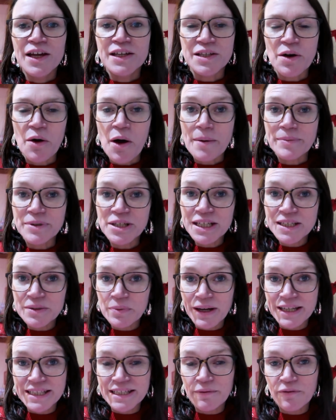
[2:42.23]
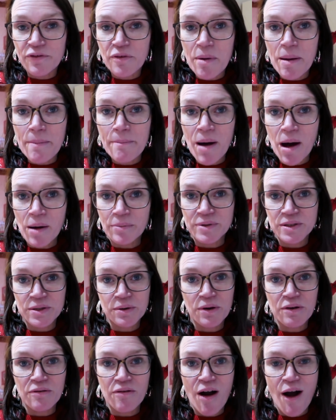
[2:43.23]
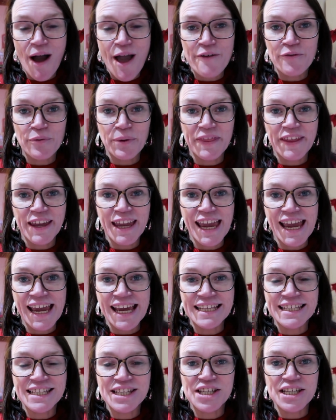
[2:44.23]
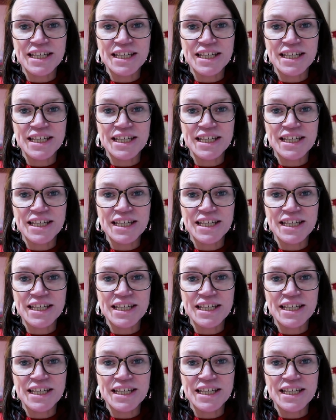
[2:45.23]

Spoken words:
So I'm just waiting for my mum to arrive with the kids.